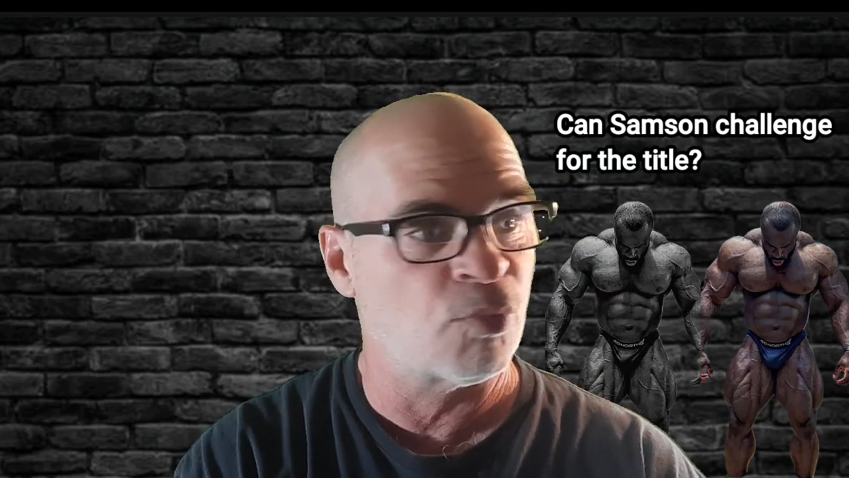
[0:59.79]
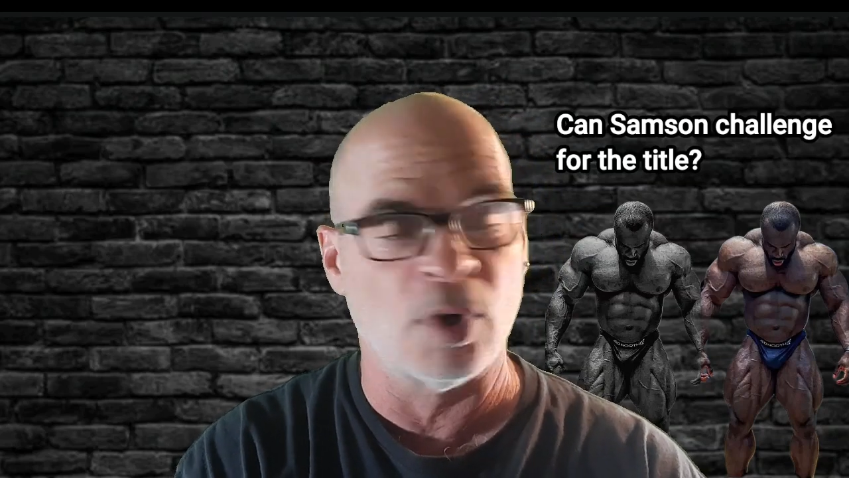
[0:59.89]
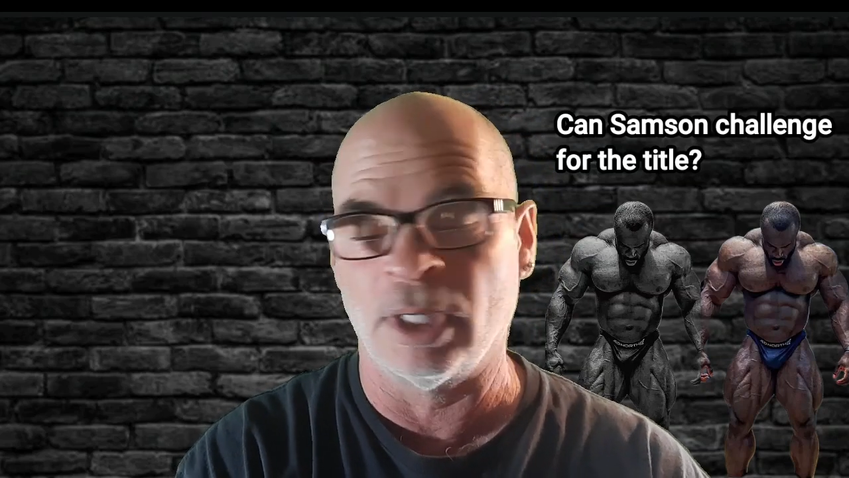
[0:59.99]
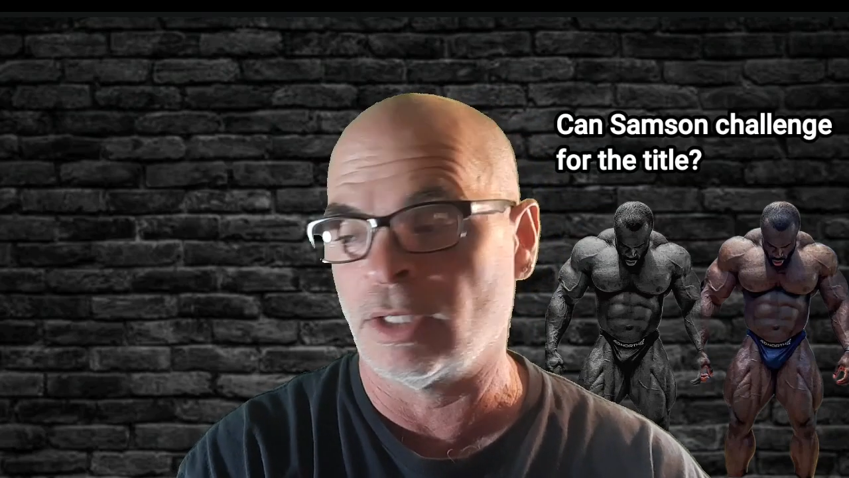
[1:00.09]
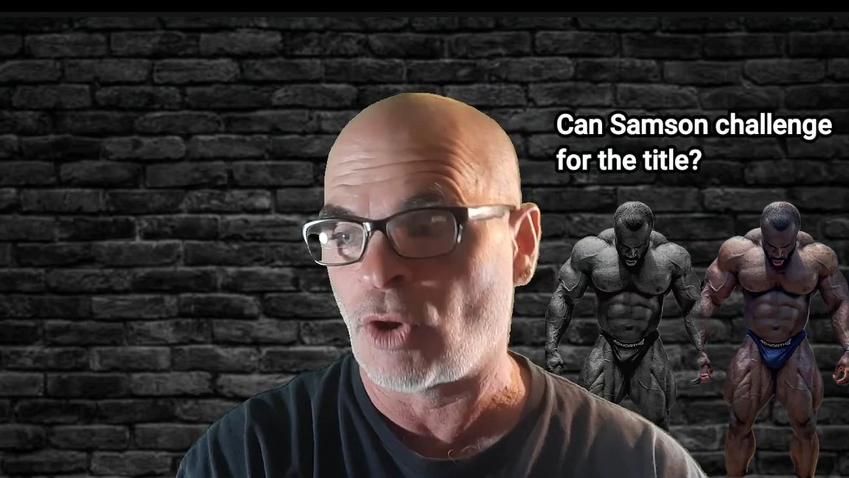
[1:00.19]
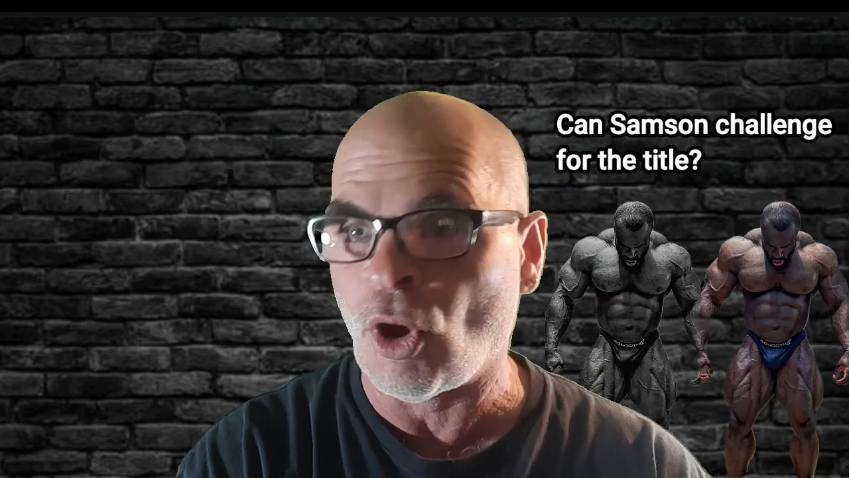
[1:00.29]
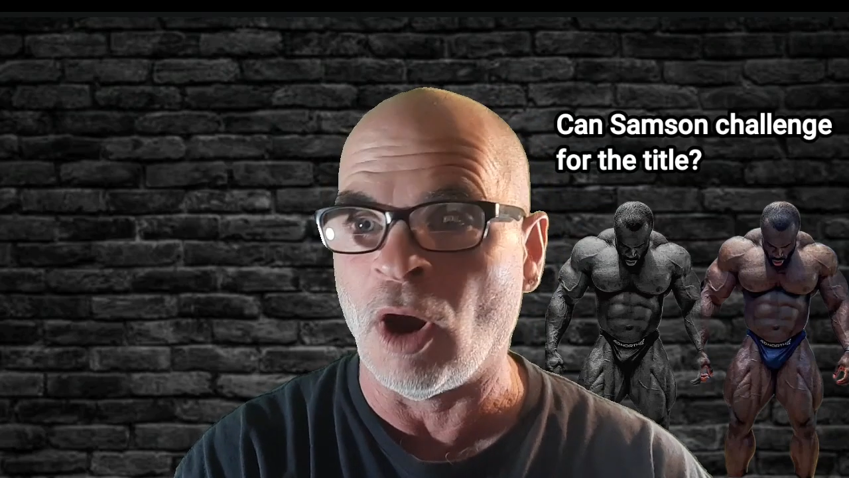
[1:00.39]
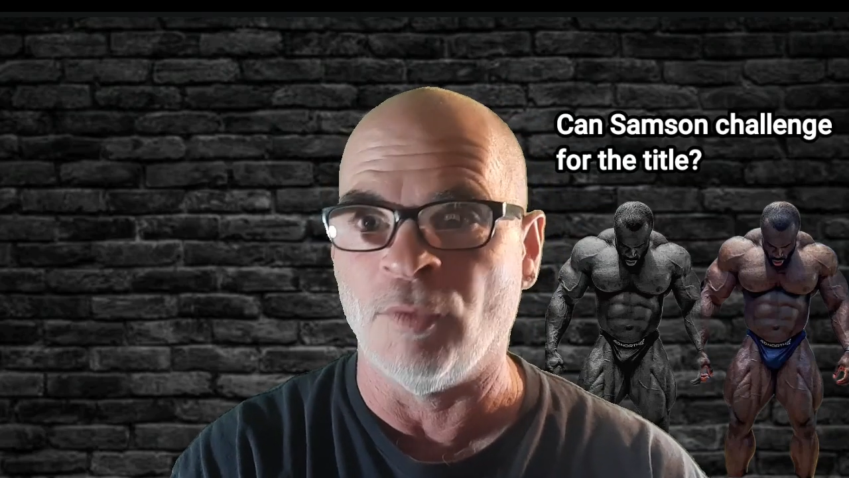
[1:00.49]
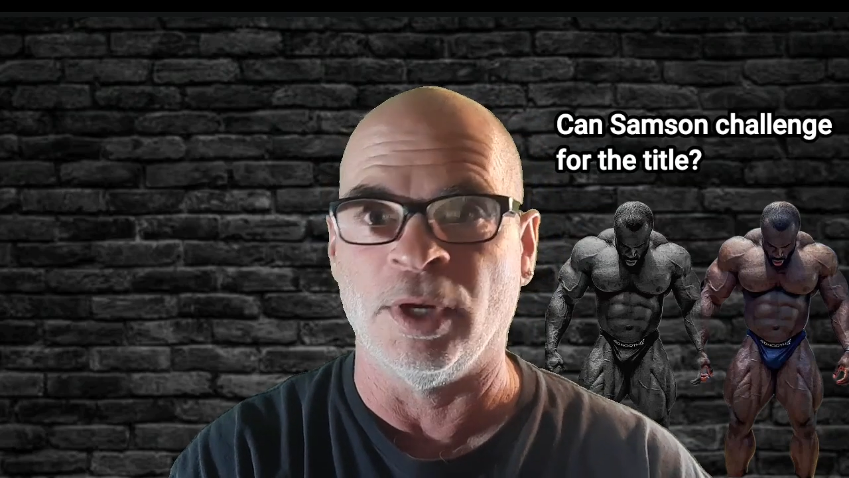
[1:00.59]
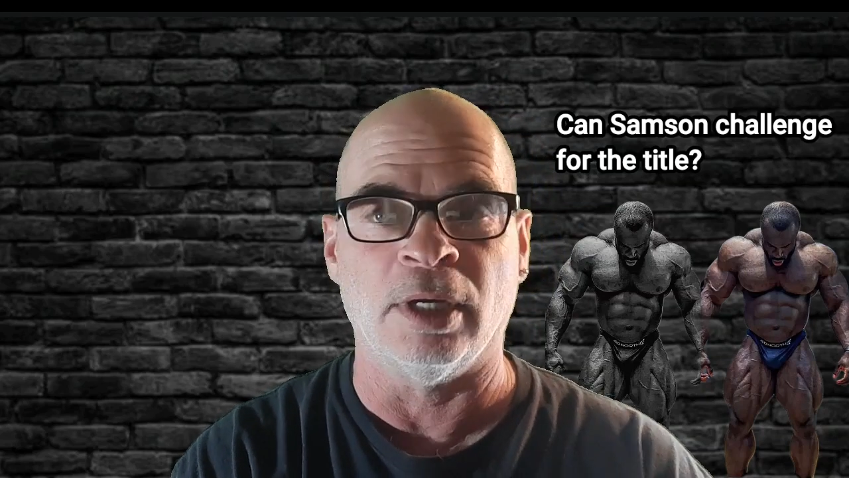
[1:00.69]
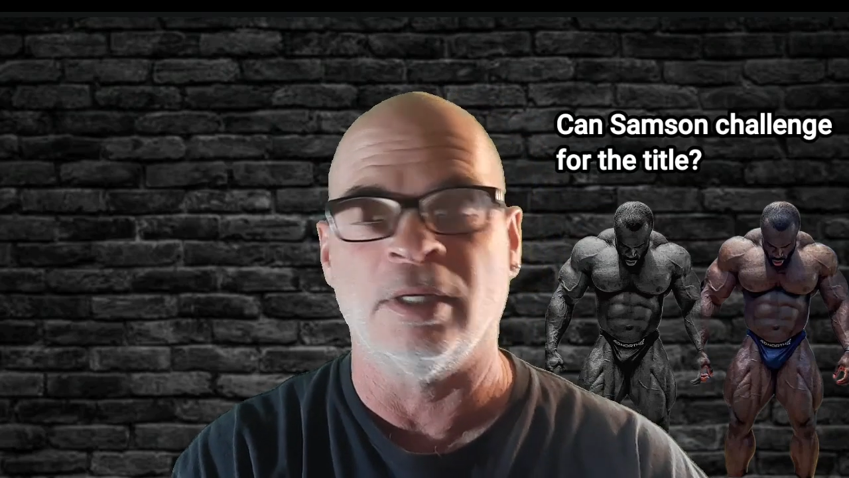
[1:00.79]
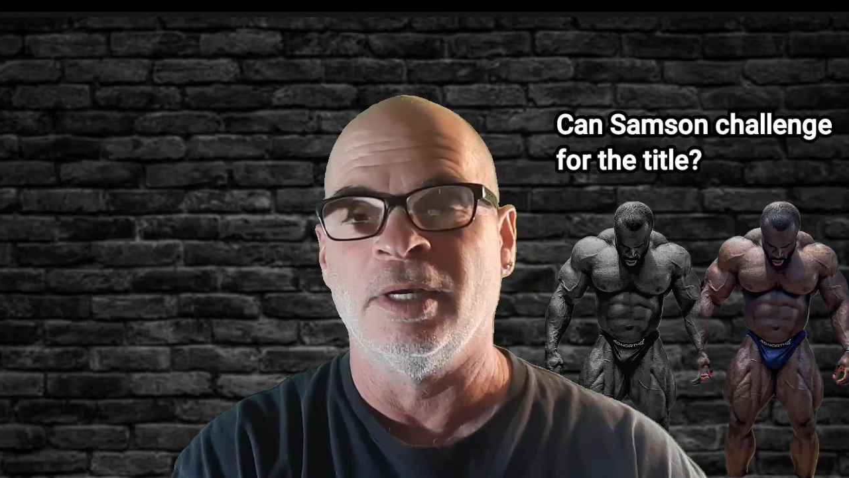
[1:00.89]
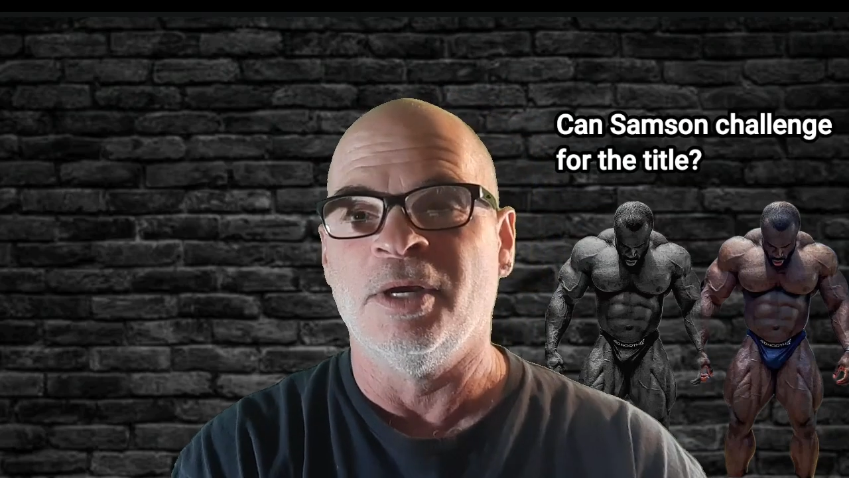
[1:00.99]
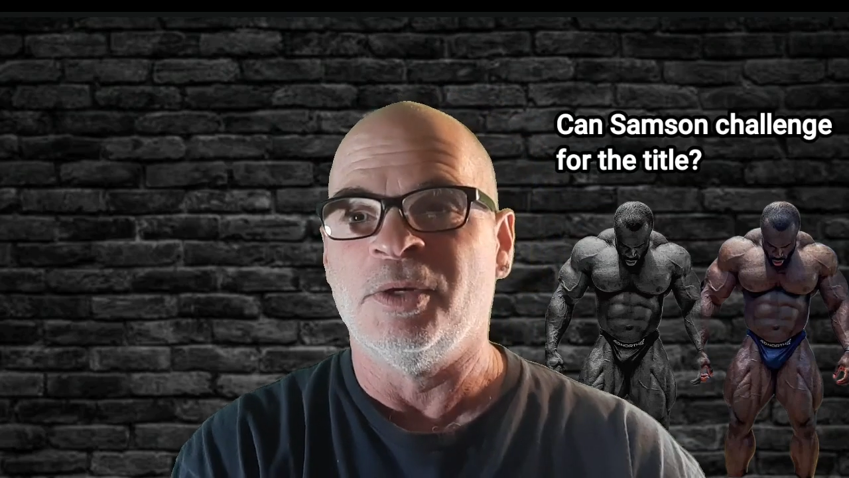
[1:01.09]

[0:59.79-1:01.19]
Brandon Curry.